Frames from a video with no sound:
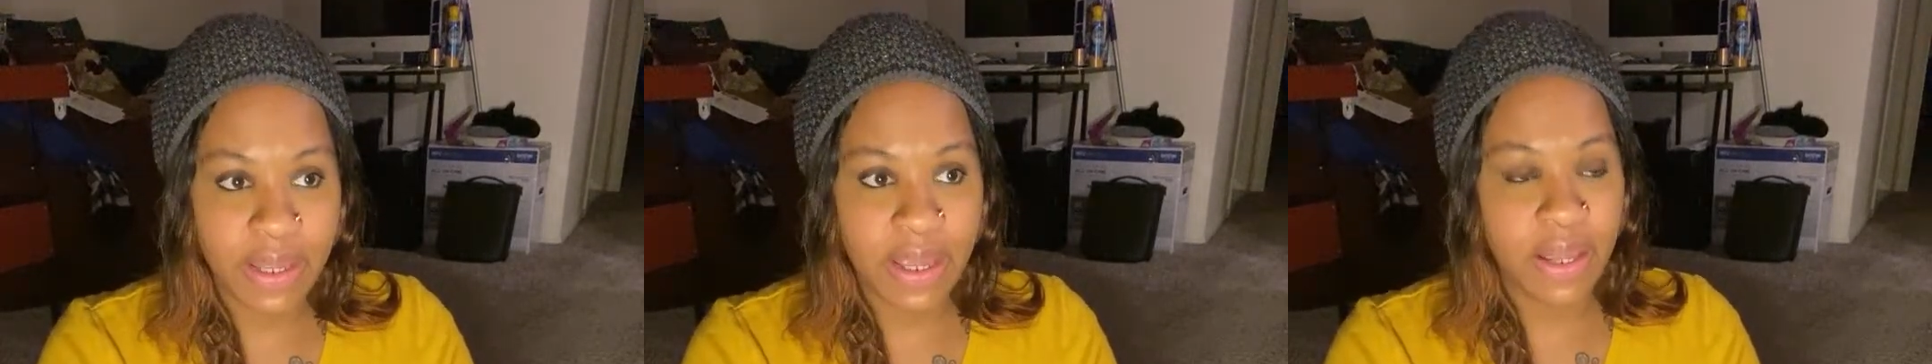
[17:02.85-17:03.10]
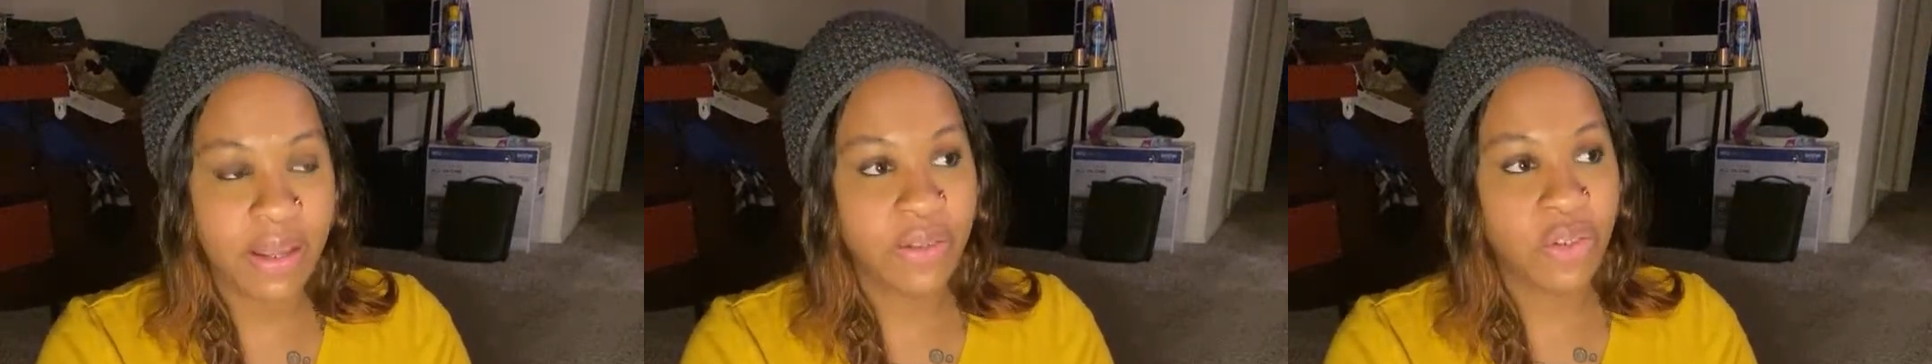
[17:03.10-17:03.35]

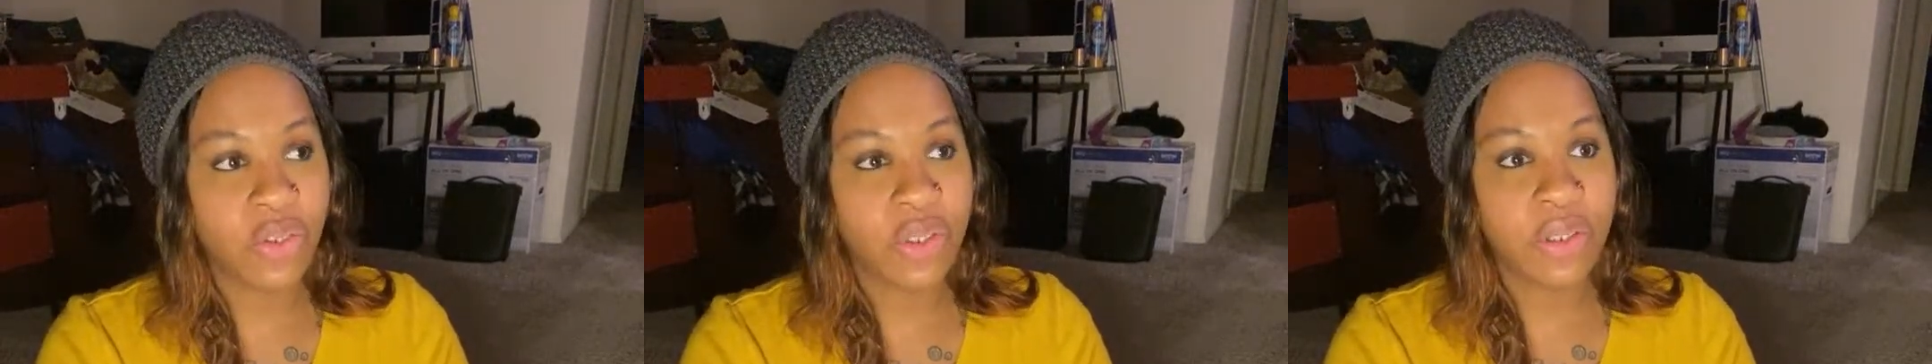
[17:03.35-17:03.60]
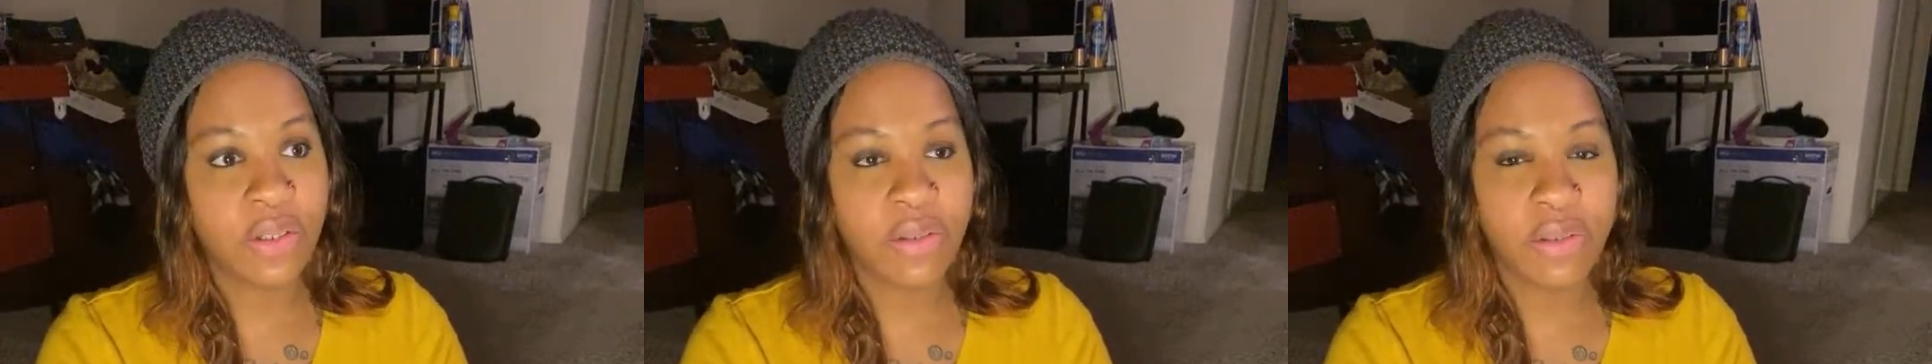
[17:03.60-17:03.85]
and
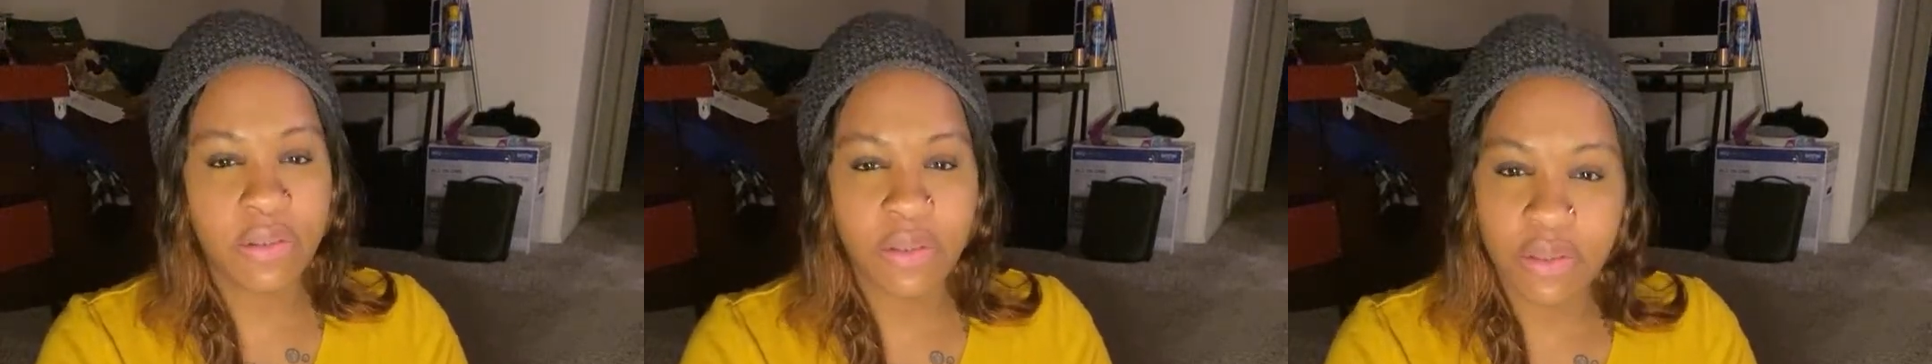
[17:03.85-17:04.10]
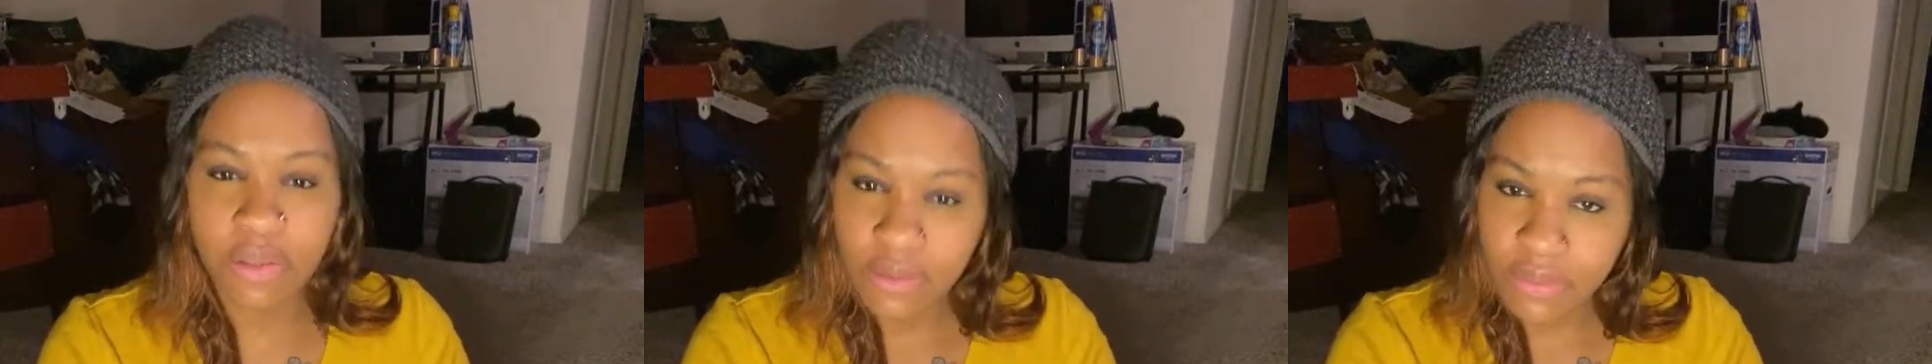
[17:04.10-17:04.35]
just,